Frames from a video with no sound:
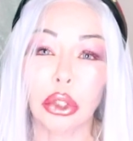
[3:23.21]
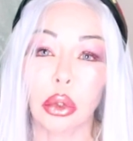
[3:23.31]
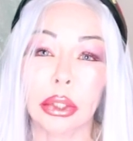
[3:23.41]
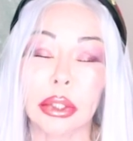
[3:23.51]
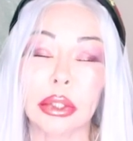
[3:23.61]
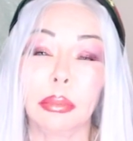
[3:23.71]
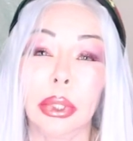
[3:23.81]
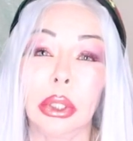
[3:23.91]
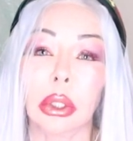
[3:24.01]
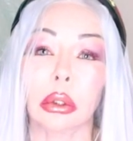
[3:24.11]
doing these
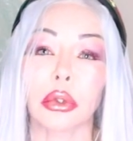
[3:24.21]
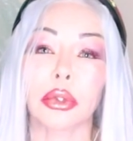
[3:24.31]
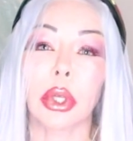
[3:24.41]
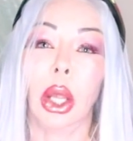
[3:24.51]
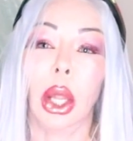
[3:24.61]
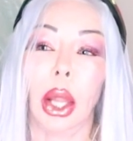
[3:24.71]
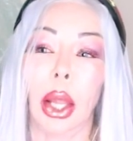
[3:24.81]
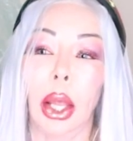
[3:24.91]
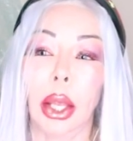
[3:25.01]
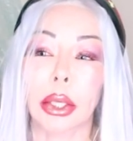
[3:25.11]
videos,
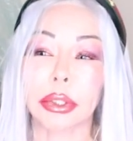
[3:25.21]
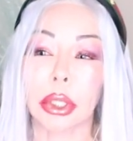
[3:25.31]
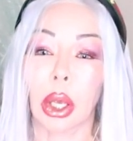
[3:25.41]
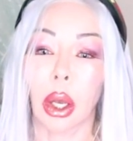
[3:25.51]
and